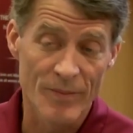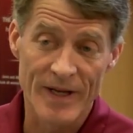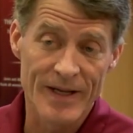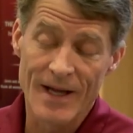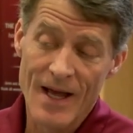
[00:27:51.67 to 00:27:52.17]
And
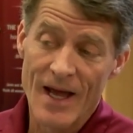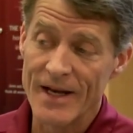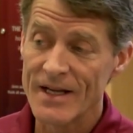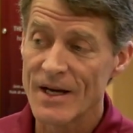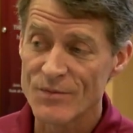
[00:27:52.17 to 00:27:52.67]
he mm-hmm. and
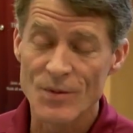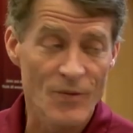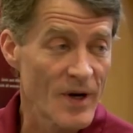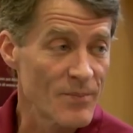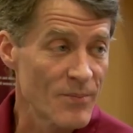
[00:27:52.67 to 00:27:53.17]
he mm-hmm. comes from
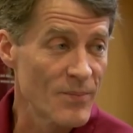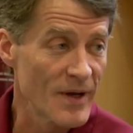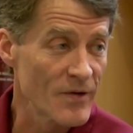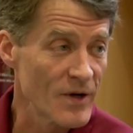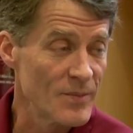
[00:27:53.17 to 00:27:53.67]
great
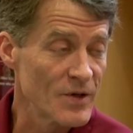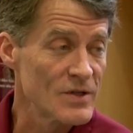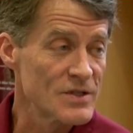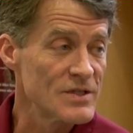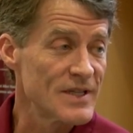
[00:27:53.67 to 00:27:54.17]
pedigree
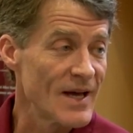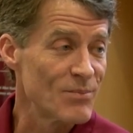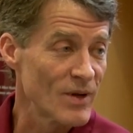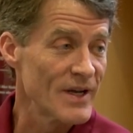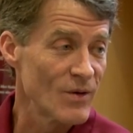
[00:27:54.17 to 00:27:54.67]
because his dad
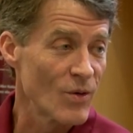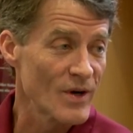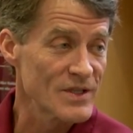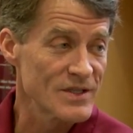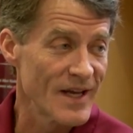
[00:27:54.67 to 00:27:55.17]
played at
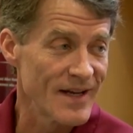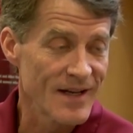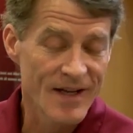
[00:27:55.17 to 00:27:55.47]
Oregon State.